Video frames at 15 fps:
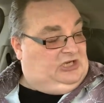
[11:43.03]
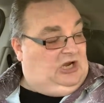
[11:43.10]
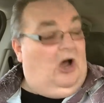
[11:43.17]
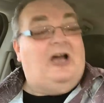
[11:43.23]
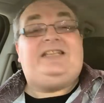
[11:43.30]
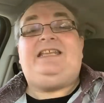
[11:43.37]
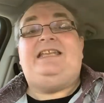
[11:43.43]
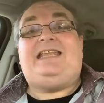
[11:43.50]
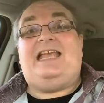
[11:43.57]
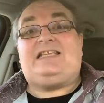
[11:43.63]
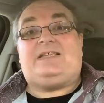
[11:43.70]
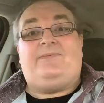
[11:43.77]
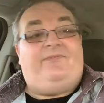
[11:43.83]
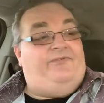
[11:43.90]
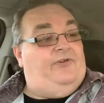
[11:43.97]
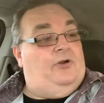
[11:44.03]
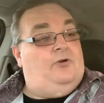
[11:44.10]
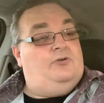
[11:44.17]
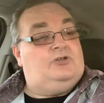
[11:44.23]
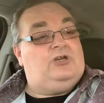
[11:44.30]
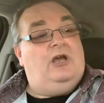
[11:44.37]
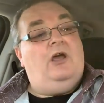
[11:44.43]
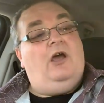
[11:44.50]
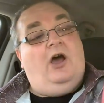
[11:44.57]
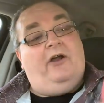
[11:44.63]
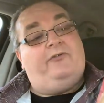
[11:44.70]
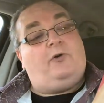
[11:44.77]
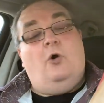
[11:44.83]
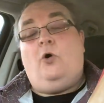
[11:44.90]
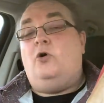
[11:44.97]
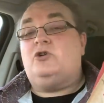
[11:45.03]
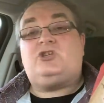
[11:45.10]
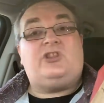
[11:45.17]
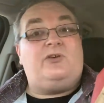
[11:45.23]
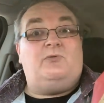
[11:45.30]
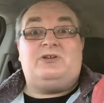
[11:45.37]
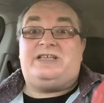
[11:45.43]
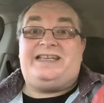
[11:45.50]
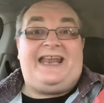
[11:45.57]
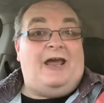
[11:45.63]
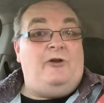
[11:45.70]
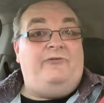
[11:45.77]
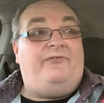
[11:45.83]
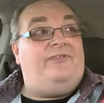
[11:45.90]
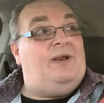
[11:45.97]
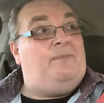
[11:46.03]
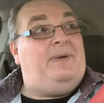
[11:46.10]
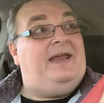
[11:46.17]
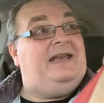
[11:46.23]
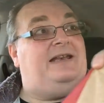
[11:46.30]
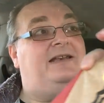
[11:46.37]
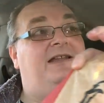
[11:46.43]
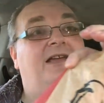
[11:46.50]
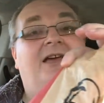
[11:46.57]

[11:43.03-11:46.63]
I did get some food. Of course, there was no flipping